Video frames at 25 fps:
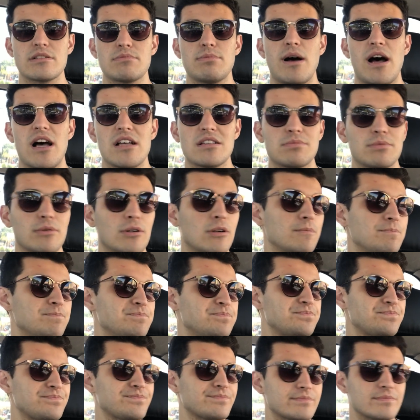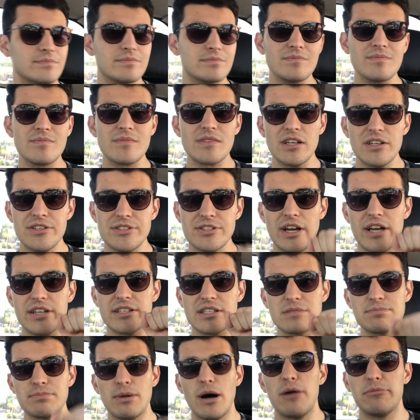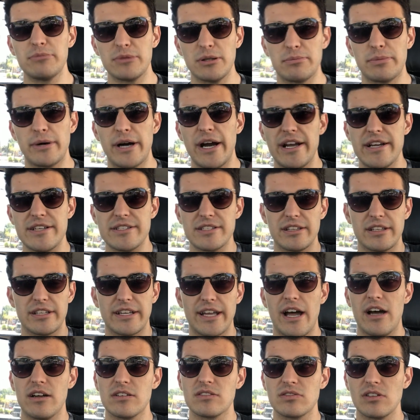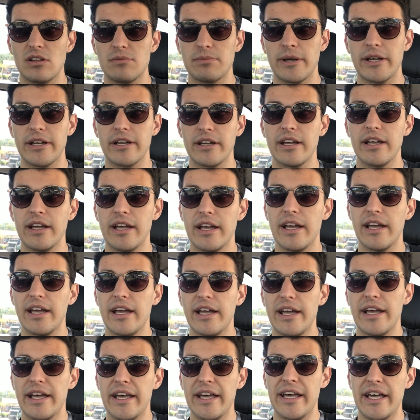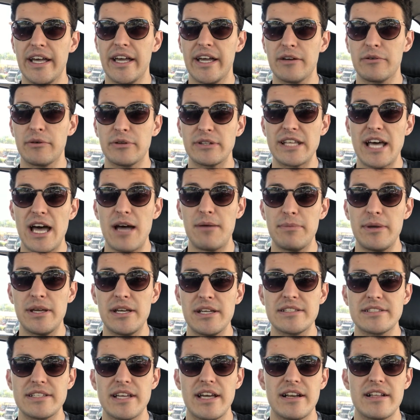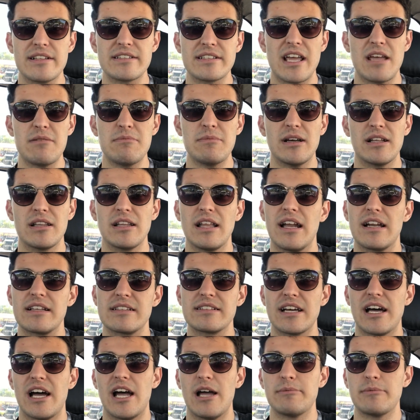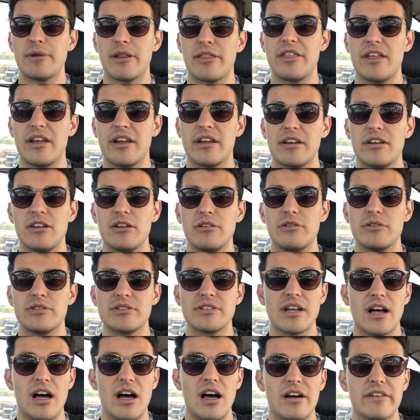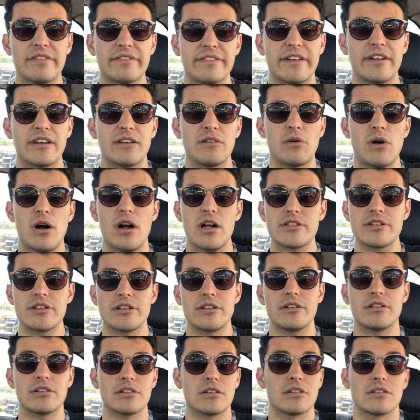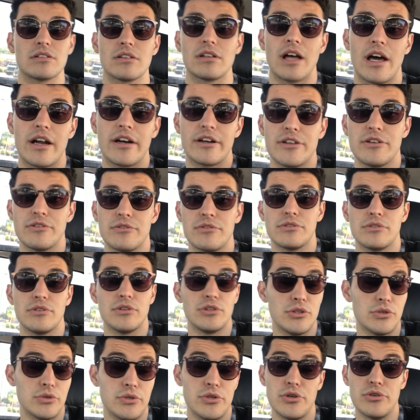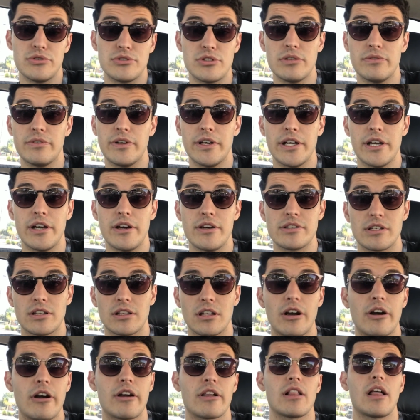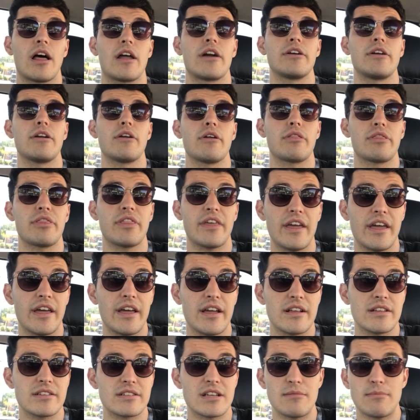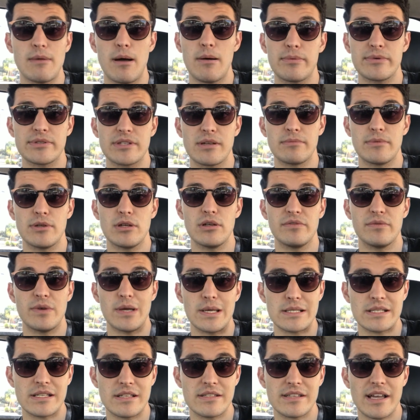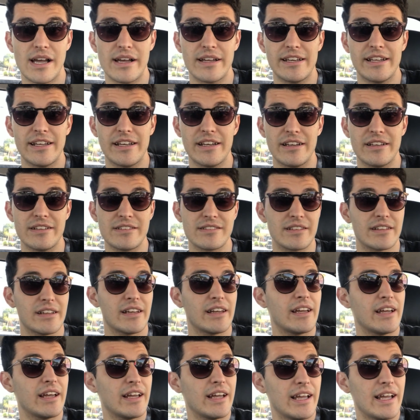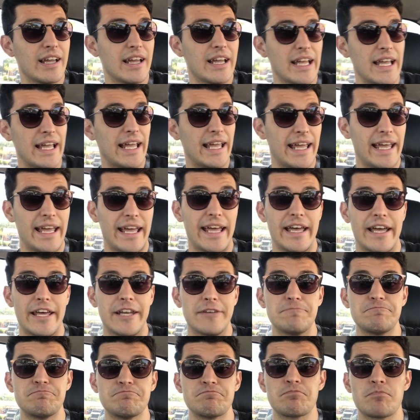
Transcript: as possible. So I just pumped the brakes on the couch flipping. And with that being said, it's gave me a lot of time to think of new stuff and watch a lot of new YouTube videos and learn a lot of new things, come up with some new business ideas. And